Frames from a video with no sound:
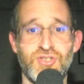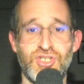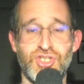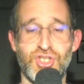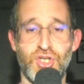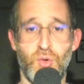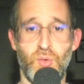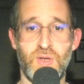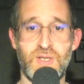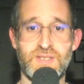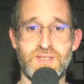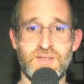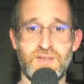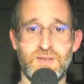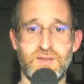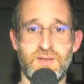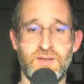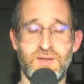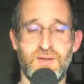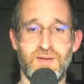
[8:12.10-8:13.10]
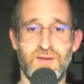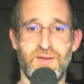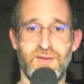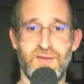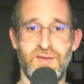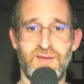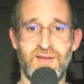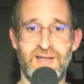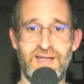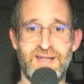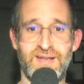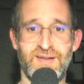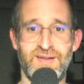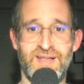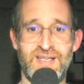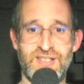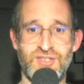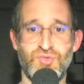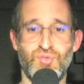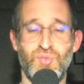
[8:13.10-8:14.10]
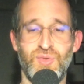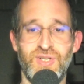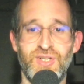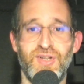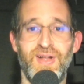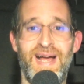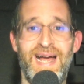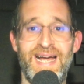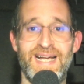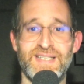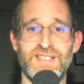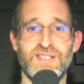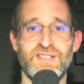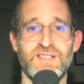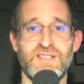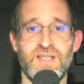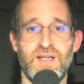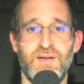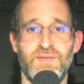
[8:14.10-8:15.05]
show us like his real ads and stuff.